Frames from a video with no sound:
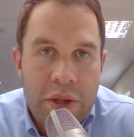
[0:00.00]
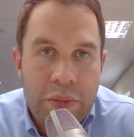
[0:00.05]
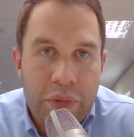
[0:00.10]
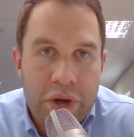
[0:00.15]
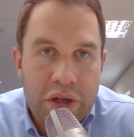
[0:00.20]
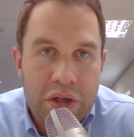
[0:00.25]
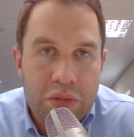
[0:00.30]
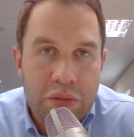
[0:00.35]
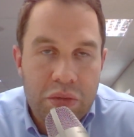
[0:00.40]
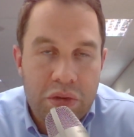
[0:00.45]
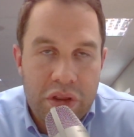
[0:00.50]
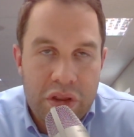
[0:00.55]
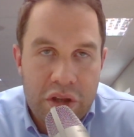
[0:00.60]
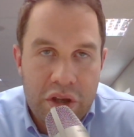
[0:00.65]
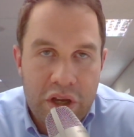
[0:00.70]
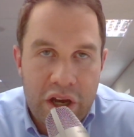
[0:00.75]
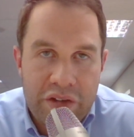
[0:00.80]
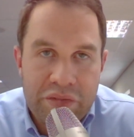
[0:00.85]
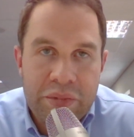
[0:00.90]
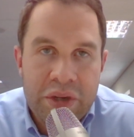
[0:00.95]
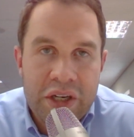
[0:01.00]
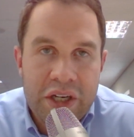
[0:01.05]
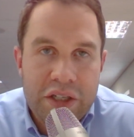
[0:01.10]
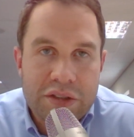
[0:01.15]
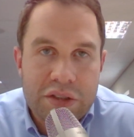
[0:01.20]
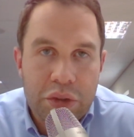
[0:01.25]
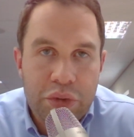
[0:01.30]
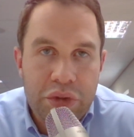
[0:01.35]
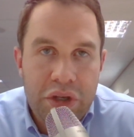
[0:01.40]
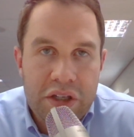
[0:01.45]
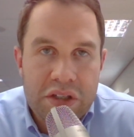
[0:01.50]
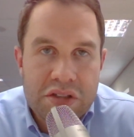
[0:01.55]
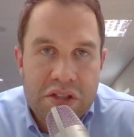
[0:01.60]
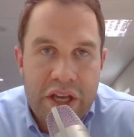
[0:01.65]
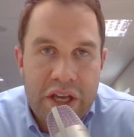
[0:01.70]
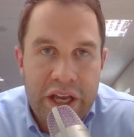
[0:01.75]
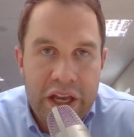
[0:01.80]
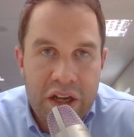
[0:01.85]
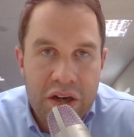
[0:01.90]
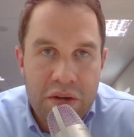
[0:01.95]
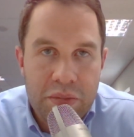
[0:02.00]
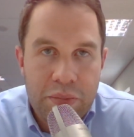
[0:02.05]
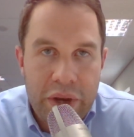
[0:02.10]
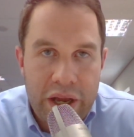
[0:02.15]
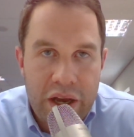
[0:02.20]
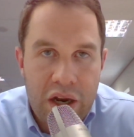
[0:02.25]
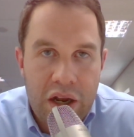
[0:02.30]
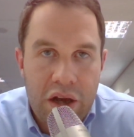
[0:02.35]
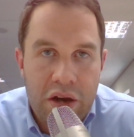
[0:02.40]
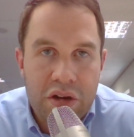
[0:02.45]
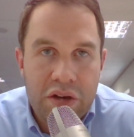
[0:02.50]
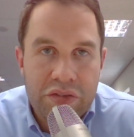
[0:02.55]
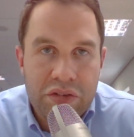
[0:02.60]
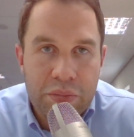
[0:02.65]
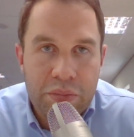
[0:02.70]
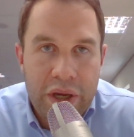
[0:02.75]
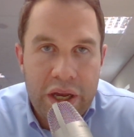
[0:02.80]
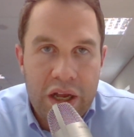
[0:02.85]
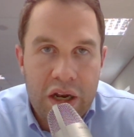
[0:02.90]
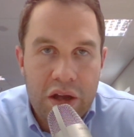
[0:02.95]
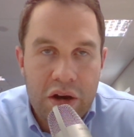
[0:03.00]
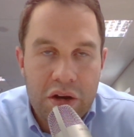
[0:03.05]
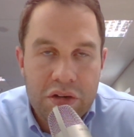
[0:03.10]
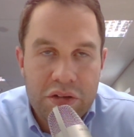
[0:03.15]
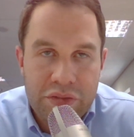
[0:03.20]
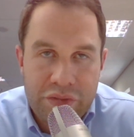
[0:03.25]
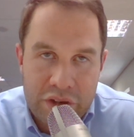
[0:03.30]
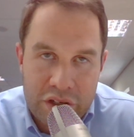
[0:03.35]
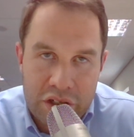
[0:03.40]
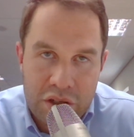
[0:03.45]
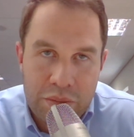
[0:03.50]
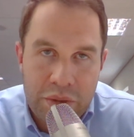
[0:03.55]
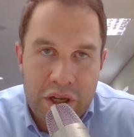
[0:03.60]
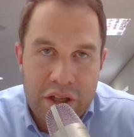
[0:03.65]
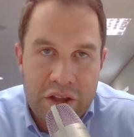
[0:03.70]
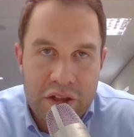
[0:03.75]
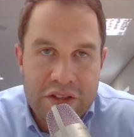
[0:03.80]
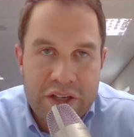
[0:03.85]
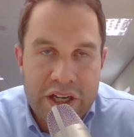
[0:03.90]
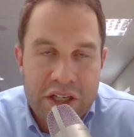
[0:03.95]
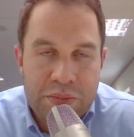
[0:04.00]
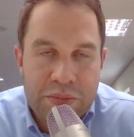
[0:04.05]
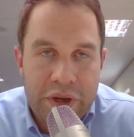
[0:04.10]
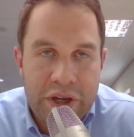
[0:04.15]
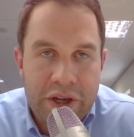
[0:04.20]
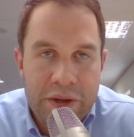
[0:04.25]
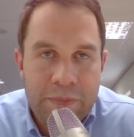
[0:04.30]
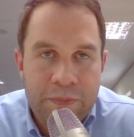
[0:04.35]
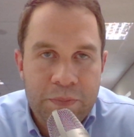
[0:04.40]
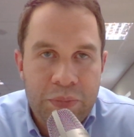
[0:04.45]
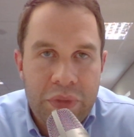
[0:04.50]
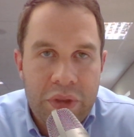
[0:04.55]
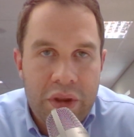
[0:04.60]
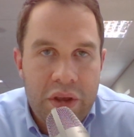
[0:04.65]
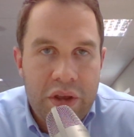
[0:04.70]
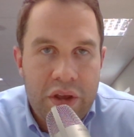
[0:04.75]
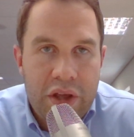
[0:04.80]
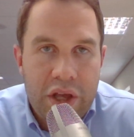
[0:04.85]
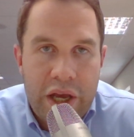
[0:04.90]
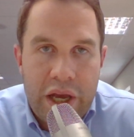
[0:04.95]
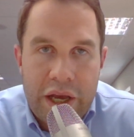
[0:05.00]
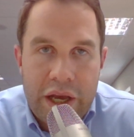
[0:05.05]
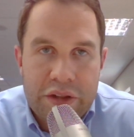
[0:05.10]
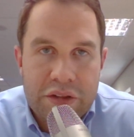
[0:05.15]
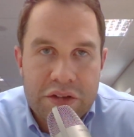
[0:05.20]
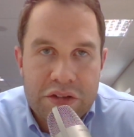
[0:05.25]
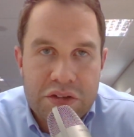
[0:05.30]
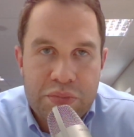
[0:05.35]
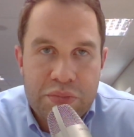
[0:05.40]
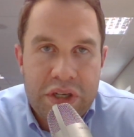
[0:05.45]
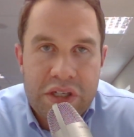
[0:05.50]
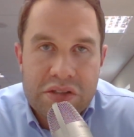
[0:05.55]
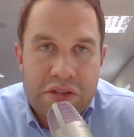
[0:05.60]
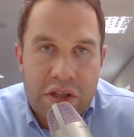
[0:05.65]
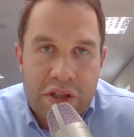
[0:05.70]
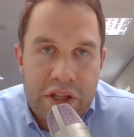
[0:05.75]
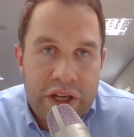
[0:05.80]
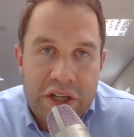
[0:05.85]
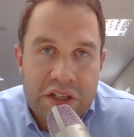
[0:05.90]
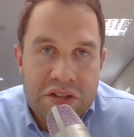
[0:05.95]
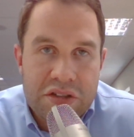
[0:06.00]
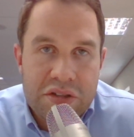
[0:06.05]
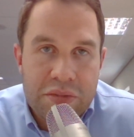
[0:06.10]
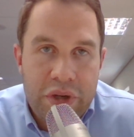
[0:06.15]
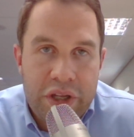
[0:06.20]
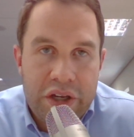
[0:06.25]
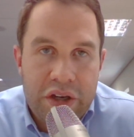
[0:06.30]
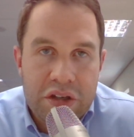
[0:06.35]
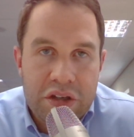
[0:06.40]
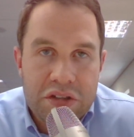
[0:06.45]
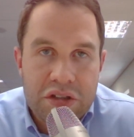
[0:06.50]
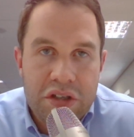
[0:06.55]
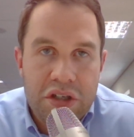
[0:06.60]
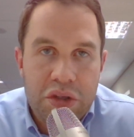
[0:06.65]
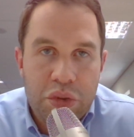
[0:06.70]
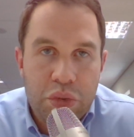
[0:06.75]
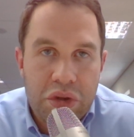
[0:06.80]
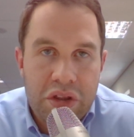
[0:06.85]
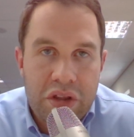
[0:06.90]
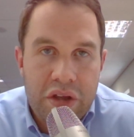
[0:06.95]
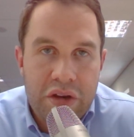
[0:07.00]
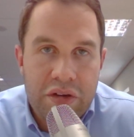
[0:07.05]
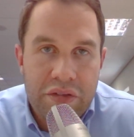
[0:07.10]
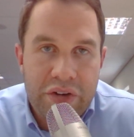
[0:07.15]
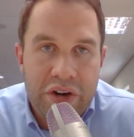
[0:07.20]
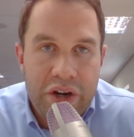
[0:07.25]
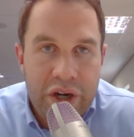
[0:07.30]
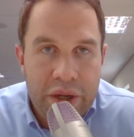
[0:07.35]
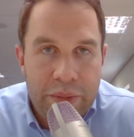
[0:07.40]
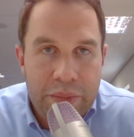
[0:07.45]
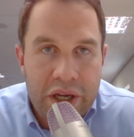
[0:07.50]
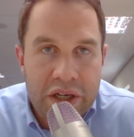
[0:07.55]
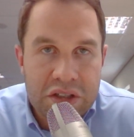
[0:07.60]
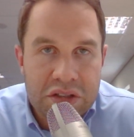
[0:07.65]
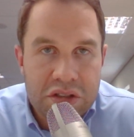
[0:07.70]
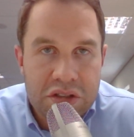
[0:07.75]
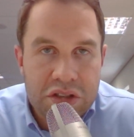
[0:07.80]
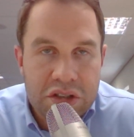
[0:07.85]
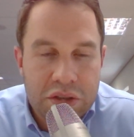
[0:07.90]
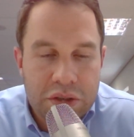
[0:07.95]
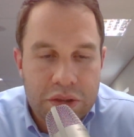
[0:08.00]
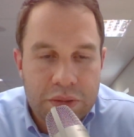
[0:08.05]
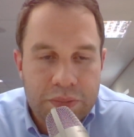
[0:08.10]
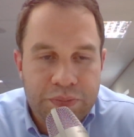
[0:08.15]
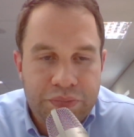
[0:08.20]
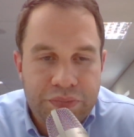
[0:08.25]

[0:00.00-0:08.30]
But with the government SOEs, they get bailout after bailout funded by the taxpayer, and this means that they can simply continue with their very bad decisions.